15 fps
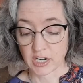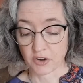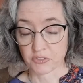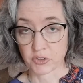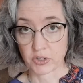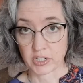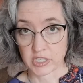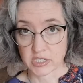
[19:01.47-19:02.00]
out
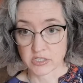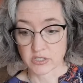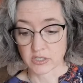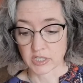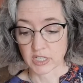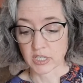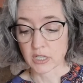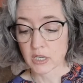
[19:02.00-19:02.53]
very
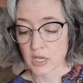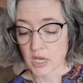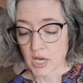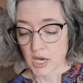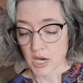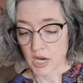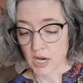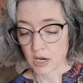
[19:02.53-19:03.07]
easily.
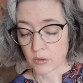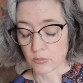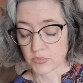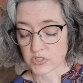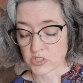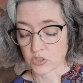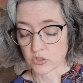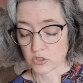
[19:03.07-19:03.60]
Um,
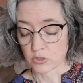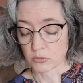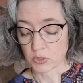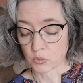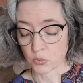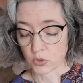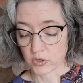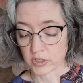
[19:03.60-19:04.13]
so you could be
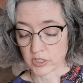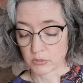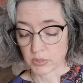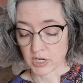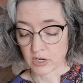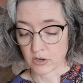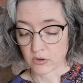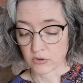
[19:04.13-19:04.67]
worried
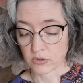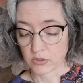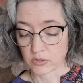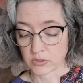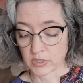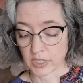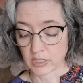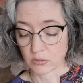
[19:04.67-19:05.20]
about
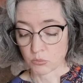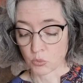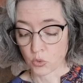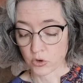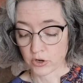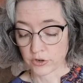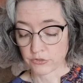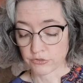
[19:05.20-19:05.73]
like
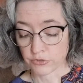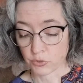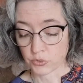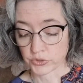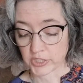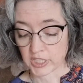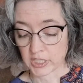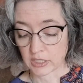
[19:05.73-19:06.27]
more
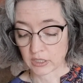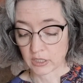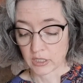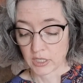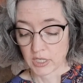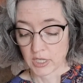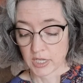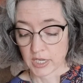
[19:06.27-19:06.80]
unfolding
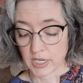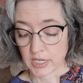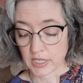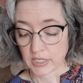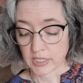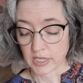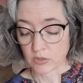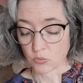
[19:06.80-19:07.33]

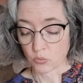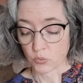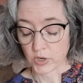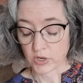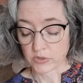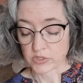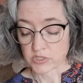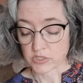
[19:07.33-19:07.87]
and and
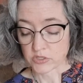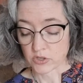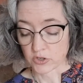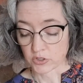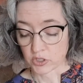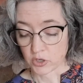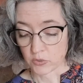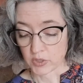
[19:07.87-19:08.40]
where this is all
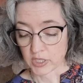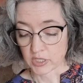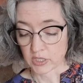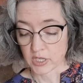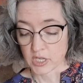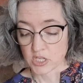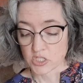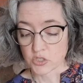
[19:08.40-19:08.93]
going.
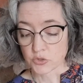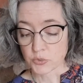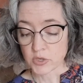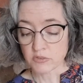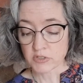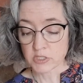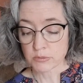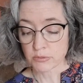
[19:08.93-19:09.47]
So three of
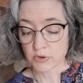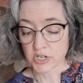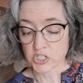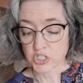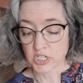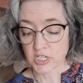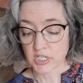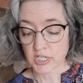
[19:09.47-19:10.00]

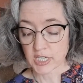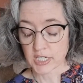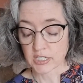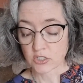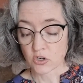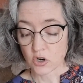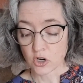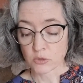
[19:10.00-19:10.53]
inspiration in
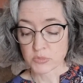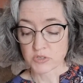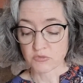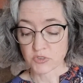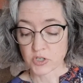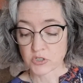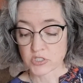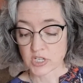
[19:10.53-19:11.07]
your hopes and
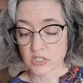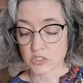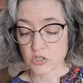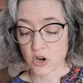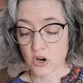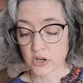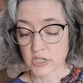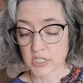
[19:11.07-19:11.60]
fears at its
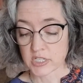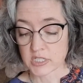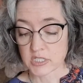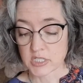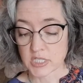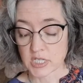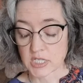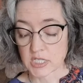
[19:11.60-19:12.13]
heart
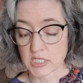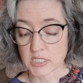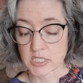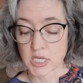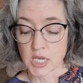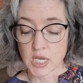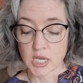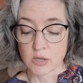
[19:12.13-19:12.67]
is, is
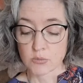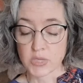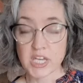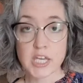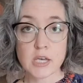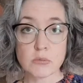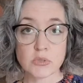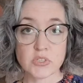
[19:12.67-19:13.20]
being
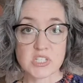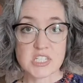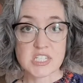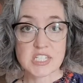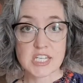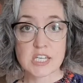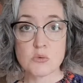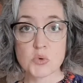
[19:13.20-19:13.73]
able to
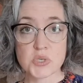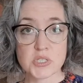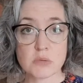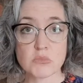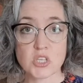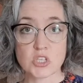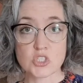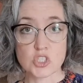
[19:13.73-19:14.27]
see where
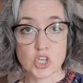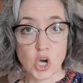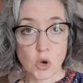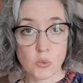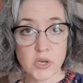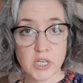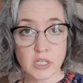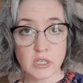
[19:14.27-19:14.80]
something's
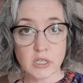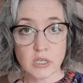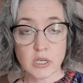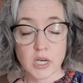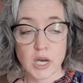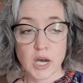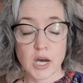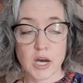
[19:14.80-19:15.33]
going,
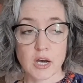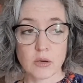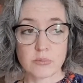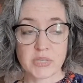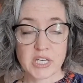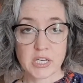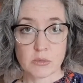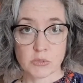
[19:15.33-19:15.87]
uh,
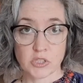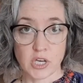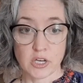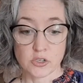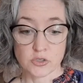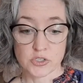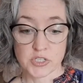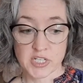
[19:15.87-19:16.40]
being able to
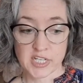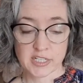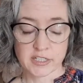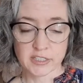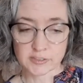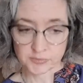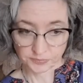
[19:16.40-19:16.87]
understand